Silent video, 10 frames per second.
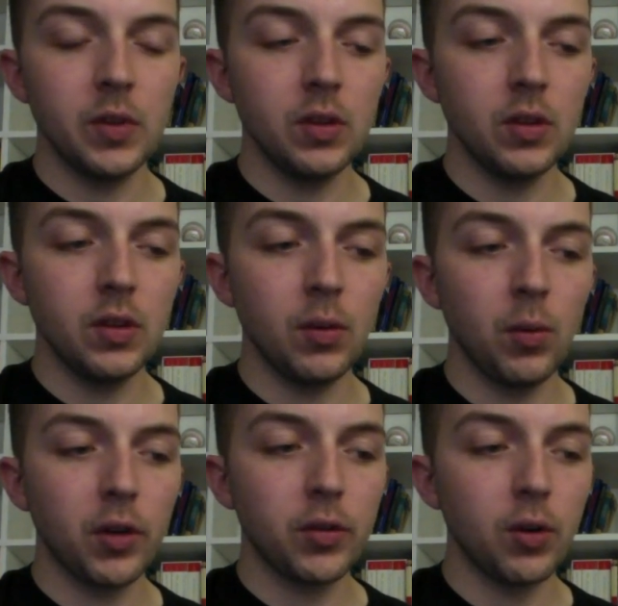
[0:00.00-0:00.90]
You
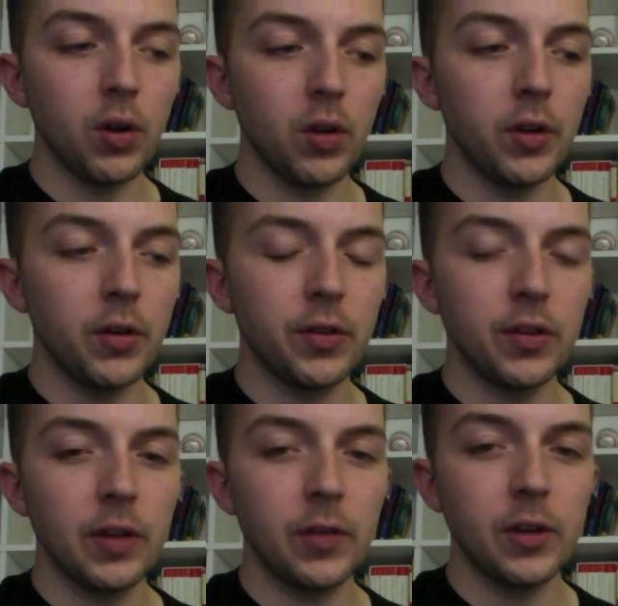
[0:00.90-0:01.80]
work through all those.
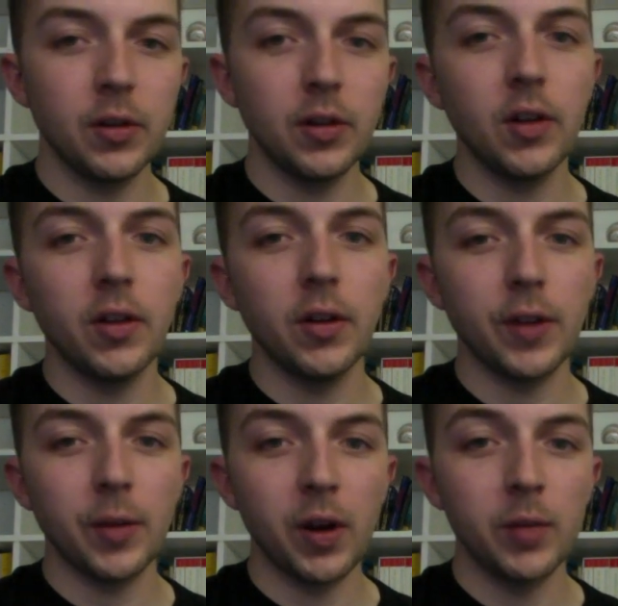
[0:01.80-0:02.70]
If you don't know those,
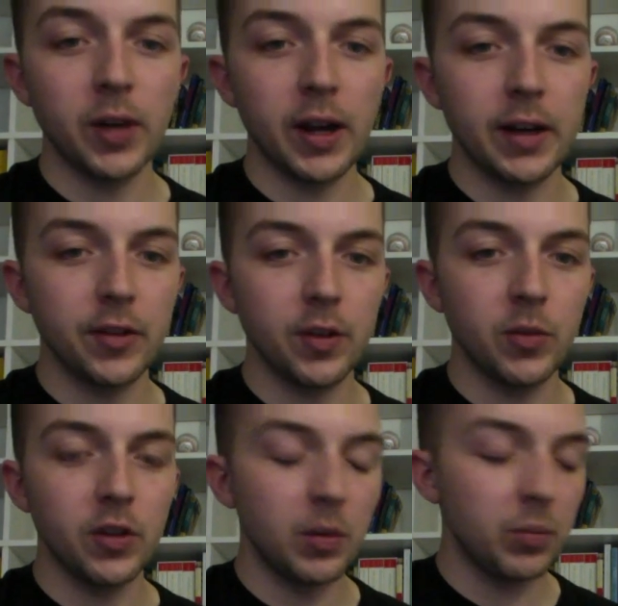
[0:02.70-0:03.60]
I'd practice them
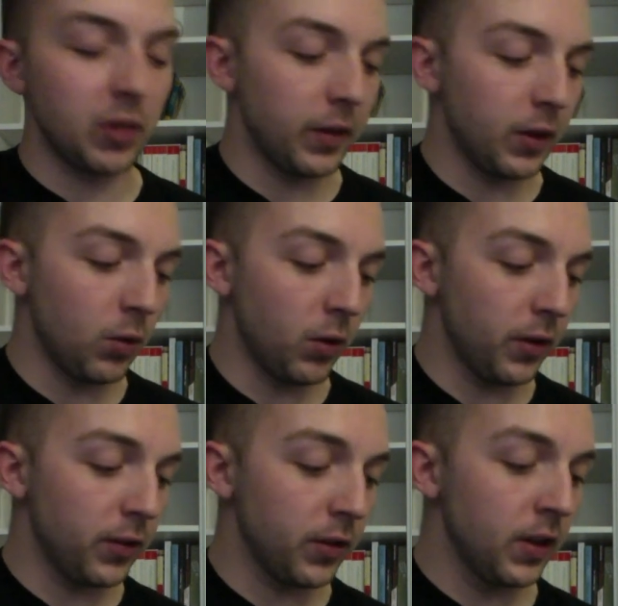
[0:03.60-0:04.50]
so you can play the
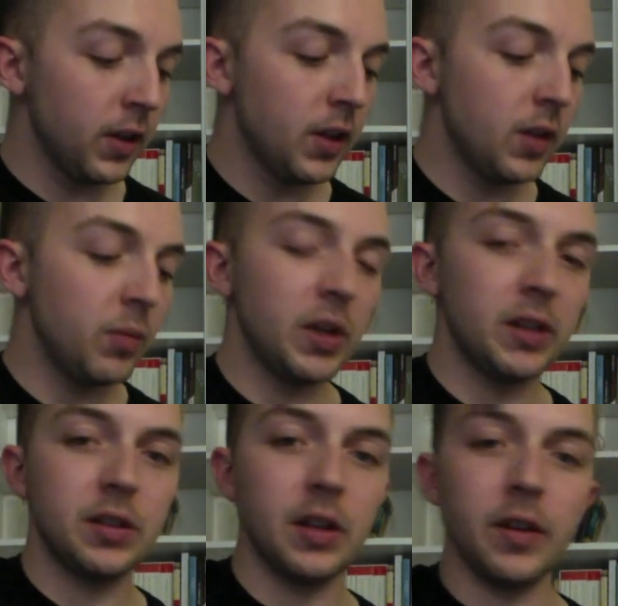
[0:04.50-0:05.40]
chorus. But
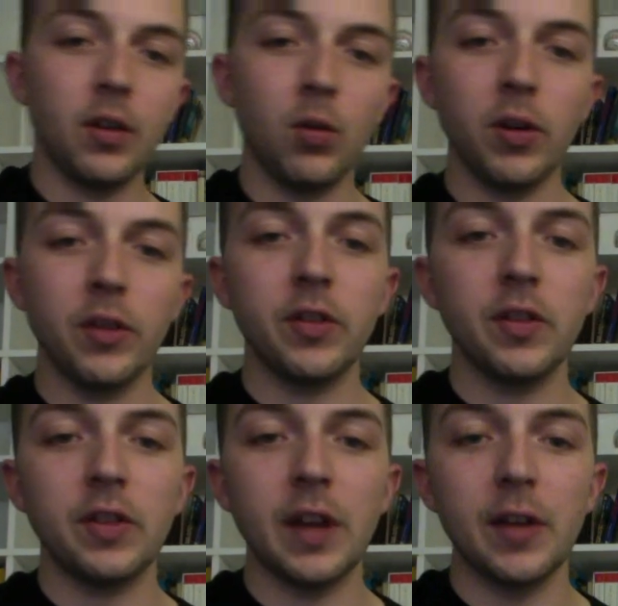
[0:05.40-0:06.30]
the chorus
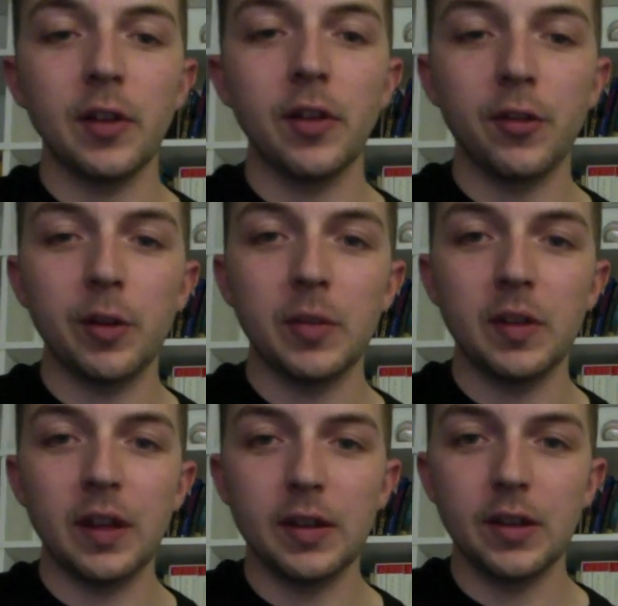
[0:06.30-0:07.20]
sounds a little something
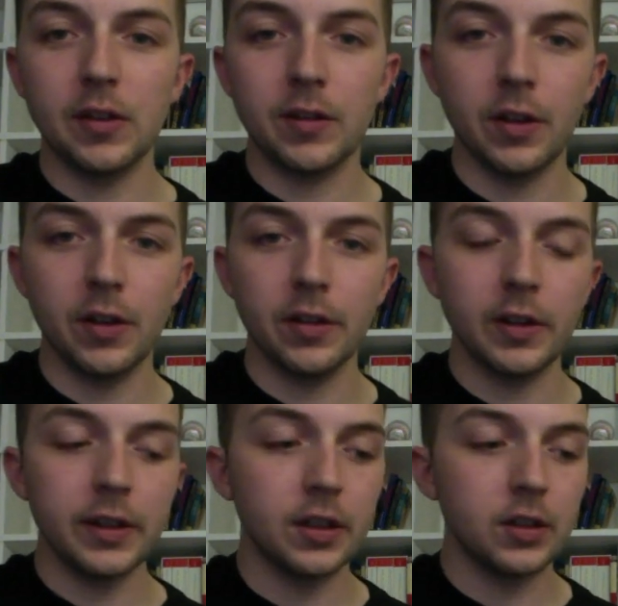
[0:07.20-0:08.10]
like this on the
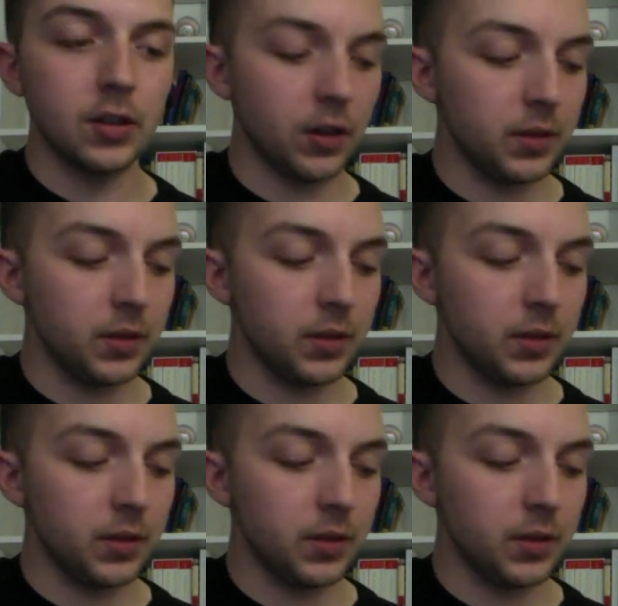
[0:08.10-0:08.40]
lead guitar.